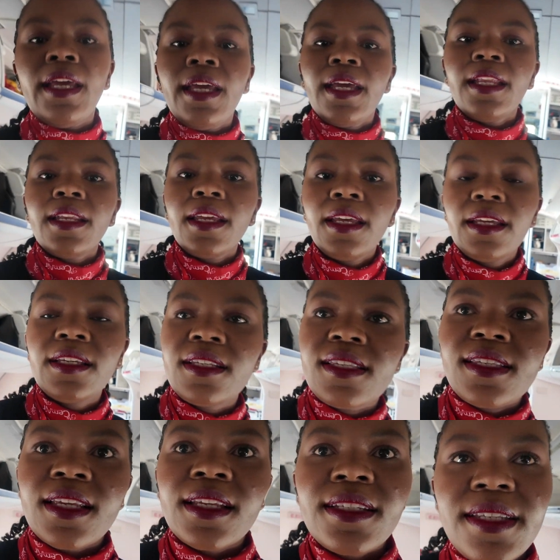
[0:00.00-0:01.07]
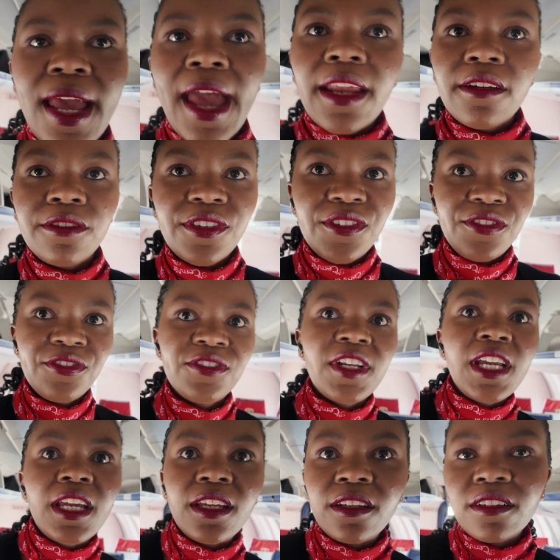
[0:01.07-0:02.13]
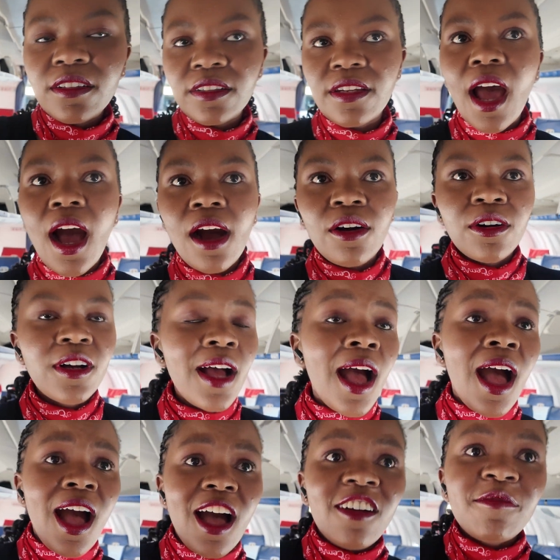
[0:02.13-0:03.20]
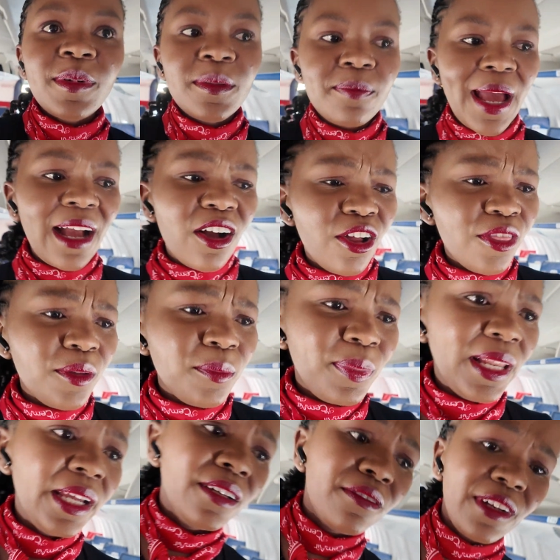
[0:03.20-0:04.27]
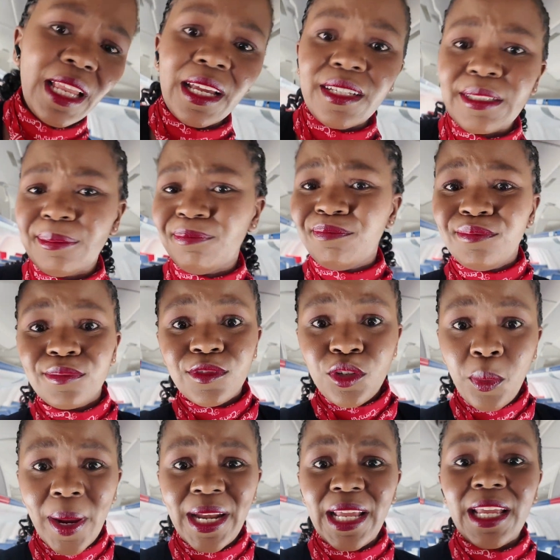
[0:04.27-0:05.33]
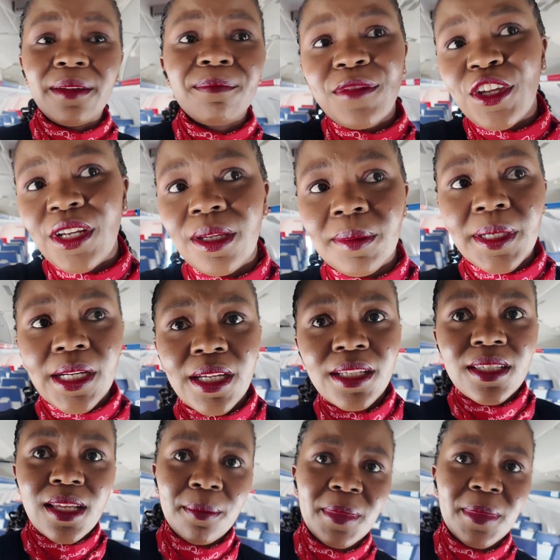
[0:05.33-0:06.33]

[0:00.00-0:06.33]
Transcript: It is 10:15 now. I've been back on the plane for like 20-30 minutes.